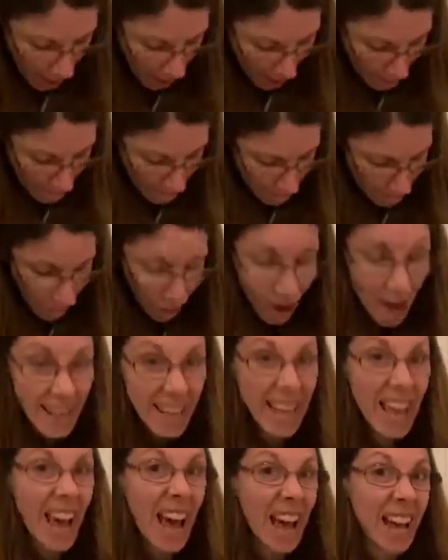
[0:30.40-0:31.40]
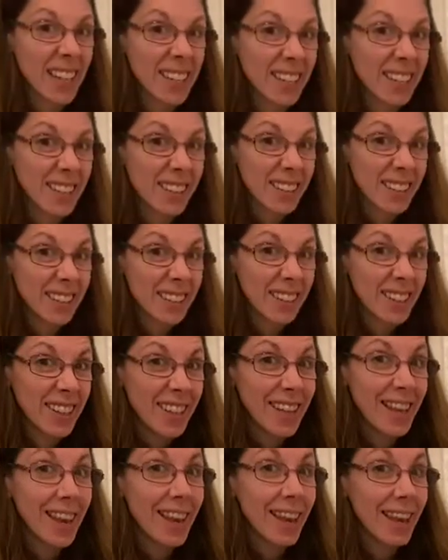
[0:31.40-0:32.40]
My cat
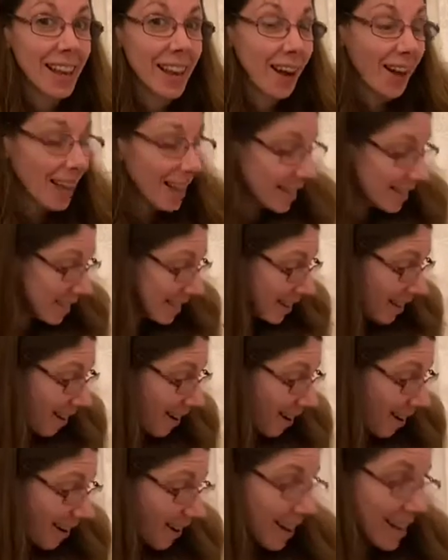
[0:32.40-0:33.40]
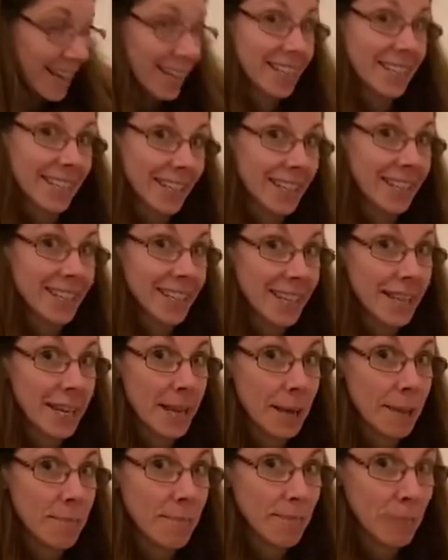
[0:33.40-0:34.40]
likes to hide
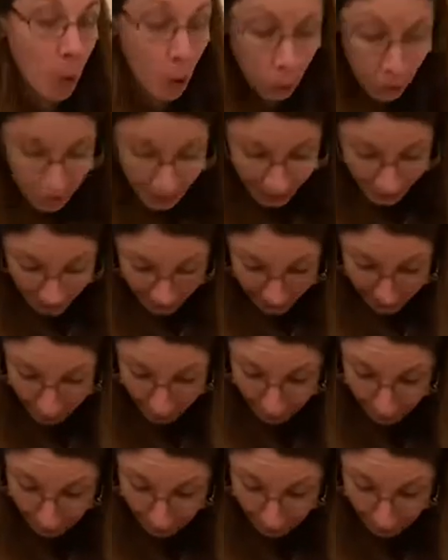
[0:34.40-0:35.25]
in boxes.